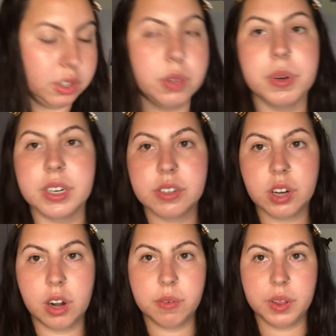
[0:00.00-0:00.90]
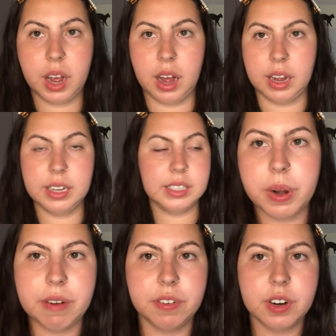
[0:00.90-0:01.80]
So we're gonna start off with the eye.
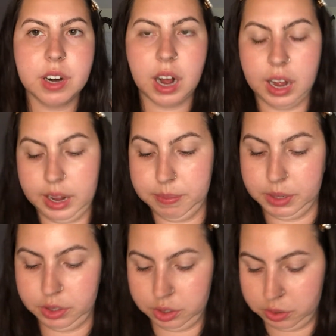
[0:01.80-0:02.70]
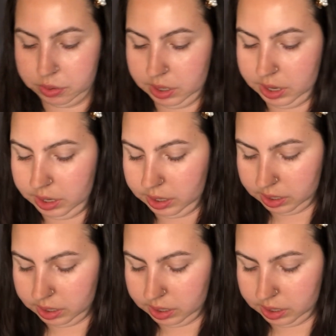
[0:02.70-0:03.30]
Whenever I'm using